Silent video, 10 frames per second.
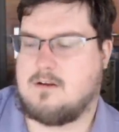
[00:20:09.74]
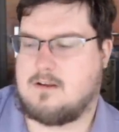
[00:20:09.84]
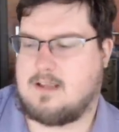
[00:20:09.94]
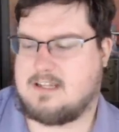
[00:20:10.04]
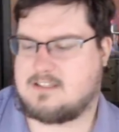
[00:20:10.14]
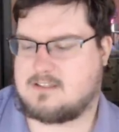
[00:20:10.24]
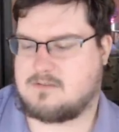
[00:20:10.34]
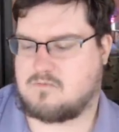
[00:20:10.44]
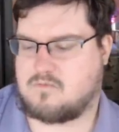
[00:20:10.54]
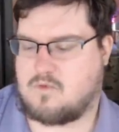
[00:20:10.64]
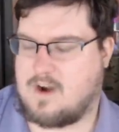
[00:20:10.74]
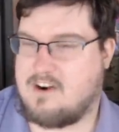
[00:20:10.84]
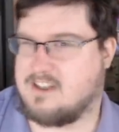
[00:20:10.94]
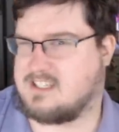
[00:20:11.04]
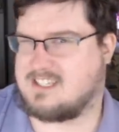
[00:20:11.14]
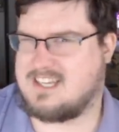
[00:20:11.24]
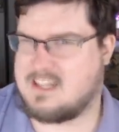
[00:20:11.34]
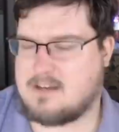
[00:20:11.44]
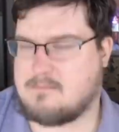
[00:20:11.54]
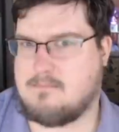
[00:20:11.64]
It's rare to see
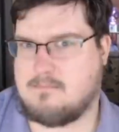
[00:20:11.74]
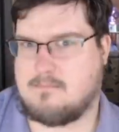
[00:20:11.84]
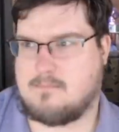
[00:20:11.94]
them